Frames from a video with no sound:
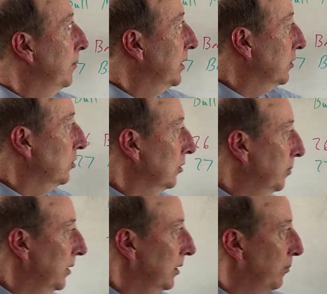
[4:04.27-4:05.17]
Because you
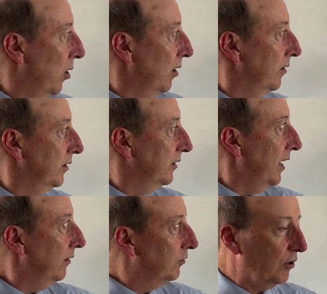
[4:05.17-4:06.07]
could be a part of the
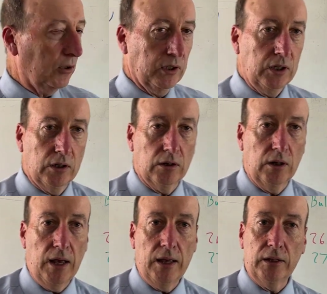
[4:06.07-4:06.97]
downturn
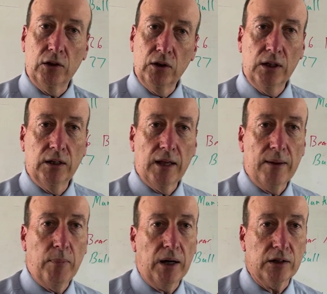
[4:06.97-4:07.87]
here and you need
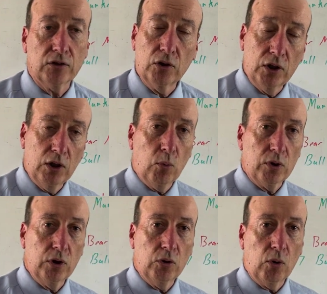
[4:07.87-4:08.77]
that money. So
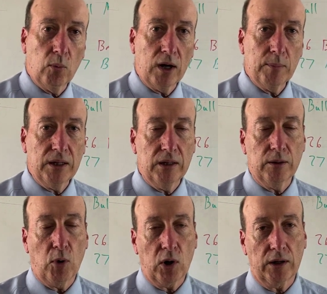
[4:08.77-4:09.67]
you don't want to be
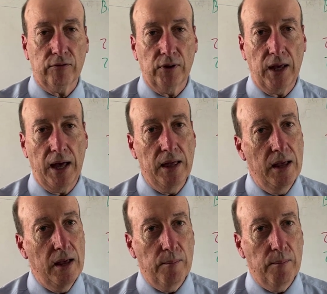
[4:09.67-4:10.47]
in the market for that.